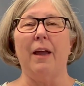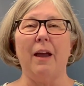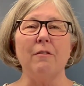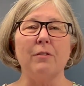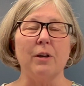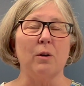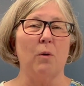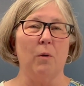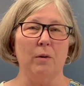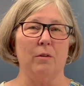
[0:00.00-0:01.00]
every
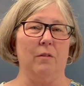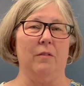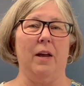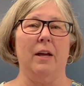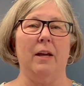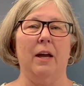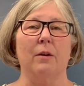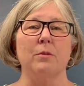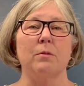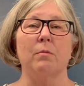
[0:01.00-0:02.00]
corner of that
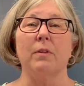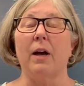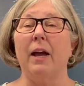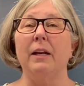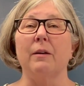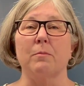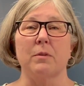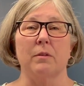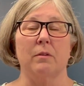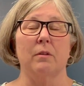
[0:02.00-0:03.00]
house with items